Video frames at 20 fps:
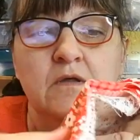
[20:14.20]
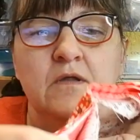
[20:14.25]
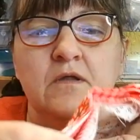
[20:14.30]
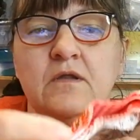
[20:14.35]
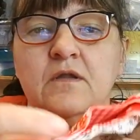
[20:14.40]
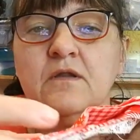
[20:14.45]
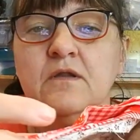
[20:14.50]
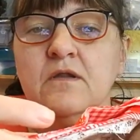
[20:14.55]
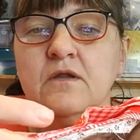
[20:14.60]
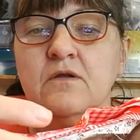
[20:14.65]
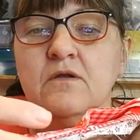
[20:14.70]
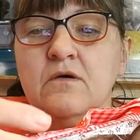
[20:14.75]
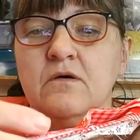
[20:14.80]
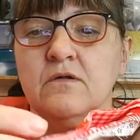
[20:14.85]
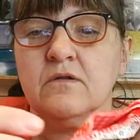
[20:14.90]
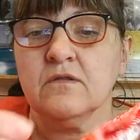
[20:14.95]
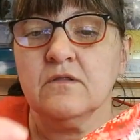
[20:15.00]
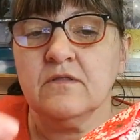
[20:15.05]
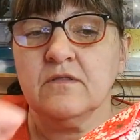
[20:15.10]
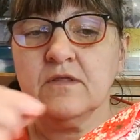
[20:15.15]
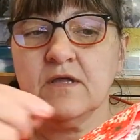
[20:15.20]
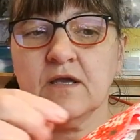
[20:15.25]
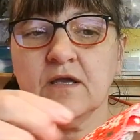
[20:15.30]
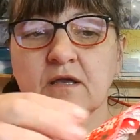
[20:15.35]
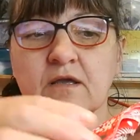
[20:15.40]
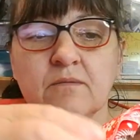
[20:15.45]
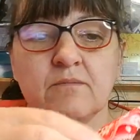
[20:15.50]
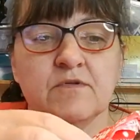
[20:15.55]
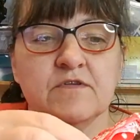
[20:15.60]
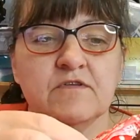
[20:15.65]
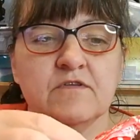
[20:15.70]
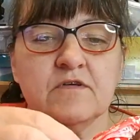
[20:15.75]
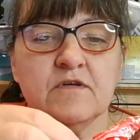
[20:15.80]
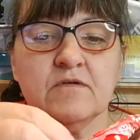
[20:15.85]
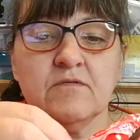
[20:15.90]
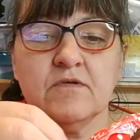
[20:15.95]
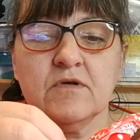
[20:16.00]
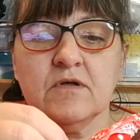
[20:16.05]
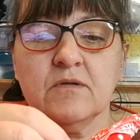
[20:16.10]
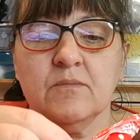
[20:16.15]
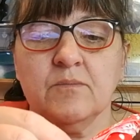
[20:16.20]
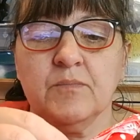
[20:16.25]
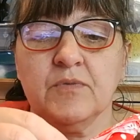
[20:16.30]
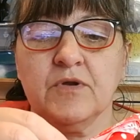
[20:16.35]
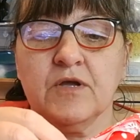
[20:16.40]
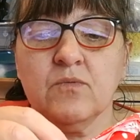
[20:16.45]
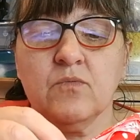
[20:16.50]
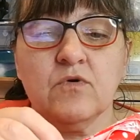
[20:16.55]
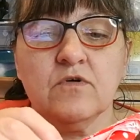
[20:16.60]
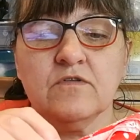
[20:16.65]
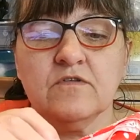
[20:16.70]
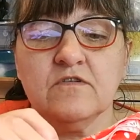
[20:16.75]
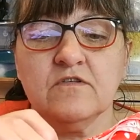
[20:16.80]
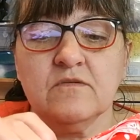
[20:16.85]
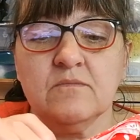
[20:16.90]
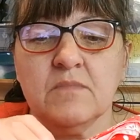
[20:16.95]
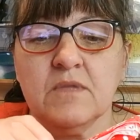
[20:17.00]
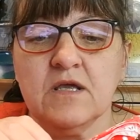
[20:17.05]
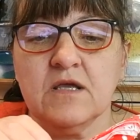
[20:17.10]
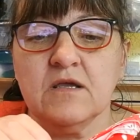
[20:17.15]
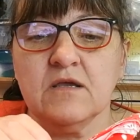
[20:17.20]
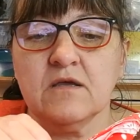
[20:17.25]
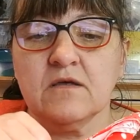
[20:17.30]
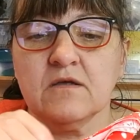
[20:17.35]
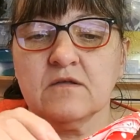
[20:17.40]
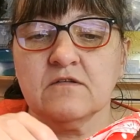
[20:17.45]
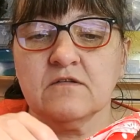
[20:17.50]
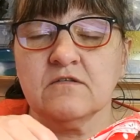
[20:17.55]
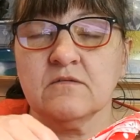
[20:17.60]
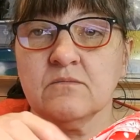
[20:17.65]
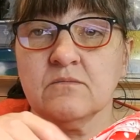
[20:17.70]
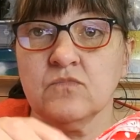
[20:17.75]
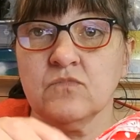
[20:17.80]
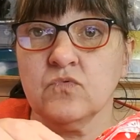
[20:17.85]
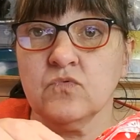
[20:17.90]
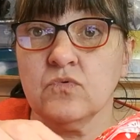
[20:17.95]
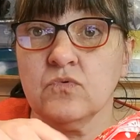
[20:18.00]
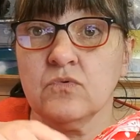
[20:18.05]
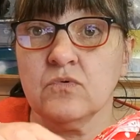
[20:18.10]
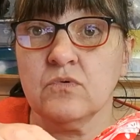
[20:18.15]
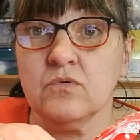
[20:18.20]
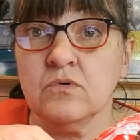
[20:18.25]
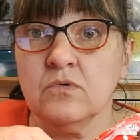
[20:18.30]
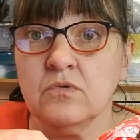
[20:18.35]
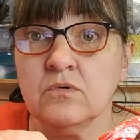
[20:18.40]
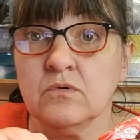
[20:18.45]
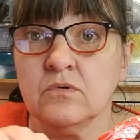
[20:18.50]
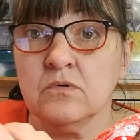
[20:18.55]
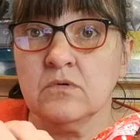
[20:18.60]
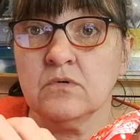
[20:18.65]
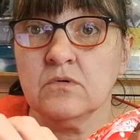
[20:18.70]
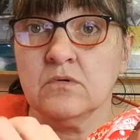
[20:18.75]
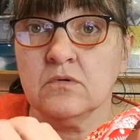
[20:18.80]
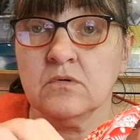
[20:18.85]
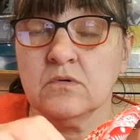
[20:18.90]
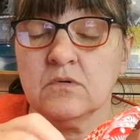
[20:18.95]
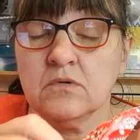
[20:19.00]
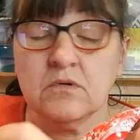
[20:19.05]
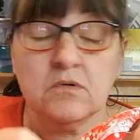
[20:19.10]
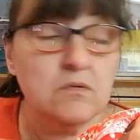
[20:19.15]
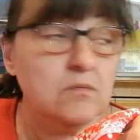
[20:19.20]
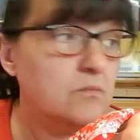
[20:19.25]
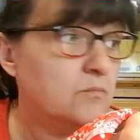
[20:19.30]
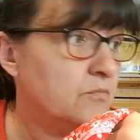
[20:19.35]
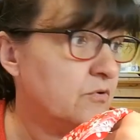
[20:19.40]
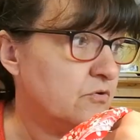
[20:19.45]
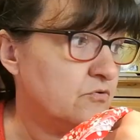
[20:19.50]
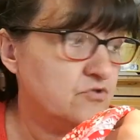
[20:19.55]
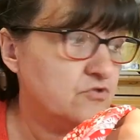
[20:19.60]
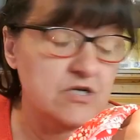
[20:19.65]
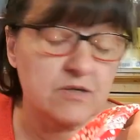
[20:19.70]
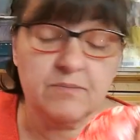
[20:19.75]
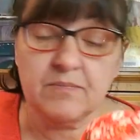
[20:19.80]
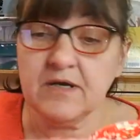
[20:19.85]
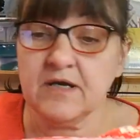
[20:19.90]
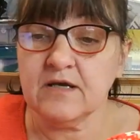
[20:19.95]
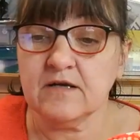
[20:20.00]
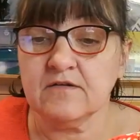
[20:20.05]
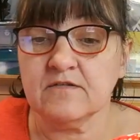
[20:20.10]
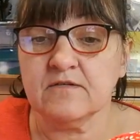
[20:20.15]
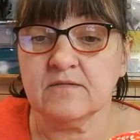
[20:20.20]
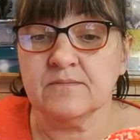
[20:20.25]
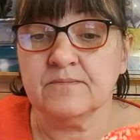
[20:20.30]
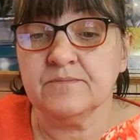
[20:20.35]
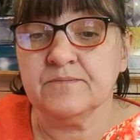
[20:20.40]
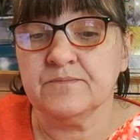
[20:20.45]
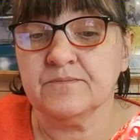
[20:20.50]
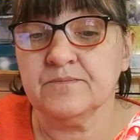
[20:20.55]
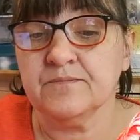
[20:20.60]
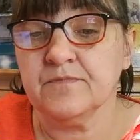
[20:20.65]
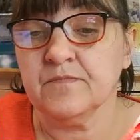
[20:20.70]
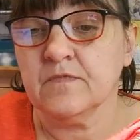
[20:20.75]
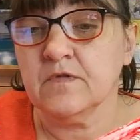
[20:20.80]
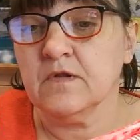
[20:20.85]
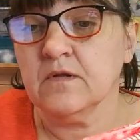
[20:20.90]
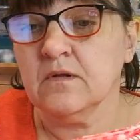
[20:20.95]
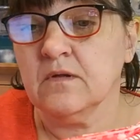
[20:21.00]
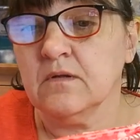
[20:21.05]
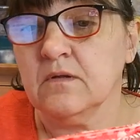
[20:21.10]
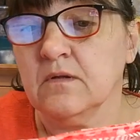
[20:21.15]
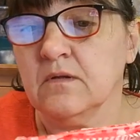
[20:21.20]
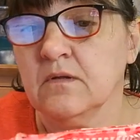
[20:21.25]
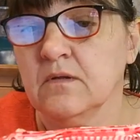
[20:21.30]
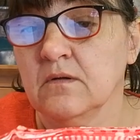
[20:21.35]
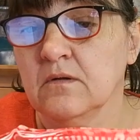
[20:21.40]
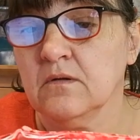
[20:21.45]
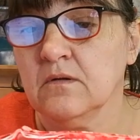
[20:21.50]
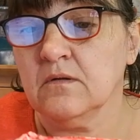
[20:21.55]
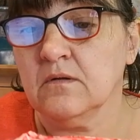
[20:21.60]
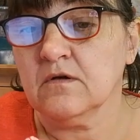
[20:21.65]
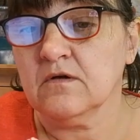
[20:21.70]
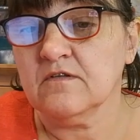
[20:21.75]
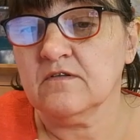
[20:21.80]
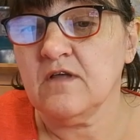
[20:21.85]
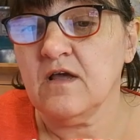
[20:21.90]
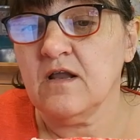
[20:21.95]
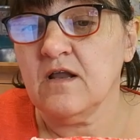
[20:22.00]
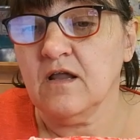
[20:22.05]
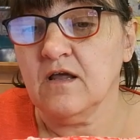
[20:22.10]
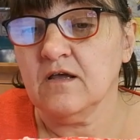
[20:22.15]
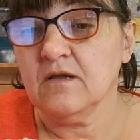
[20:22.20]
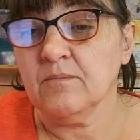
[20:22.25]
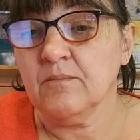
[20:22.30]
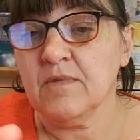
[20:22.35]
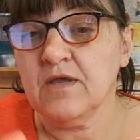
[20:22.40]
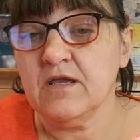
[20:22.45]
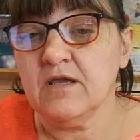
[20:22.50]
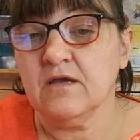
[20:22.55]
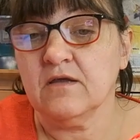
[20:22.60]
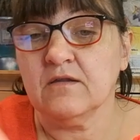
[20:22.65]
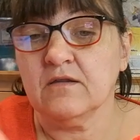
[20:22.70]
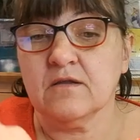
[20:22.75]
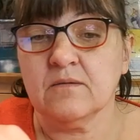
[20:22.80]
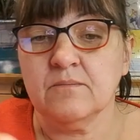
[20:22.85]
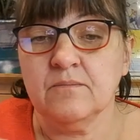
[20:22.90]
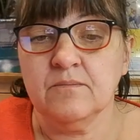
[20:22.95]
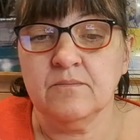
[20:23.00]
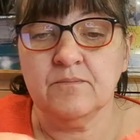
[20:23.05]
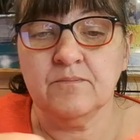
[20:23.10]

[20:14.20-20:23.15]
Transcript: Now they're not thick material, but I want to make some more project bags because I like making them.